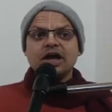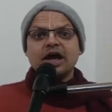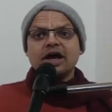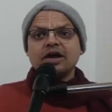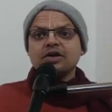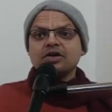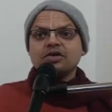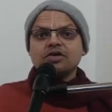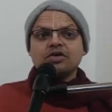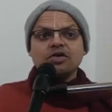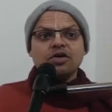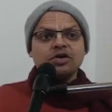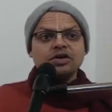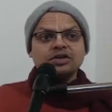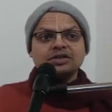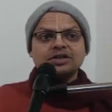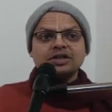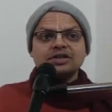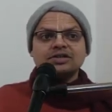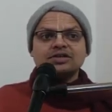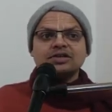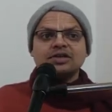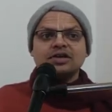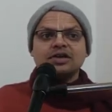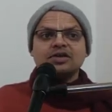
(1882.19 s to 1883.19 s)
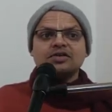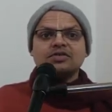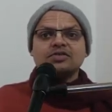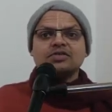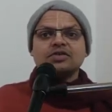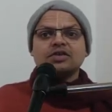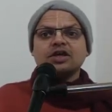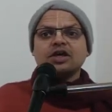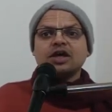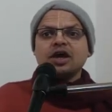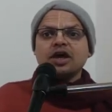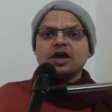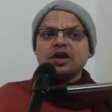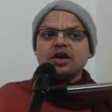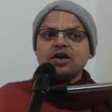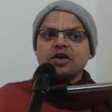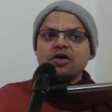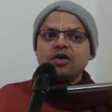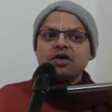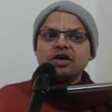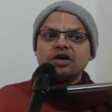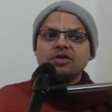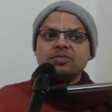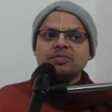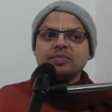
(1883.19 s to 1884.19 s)
And consciousness
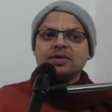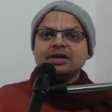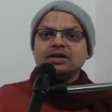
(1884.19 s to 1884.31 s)
cannot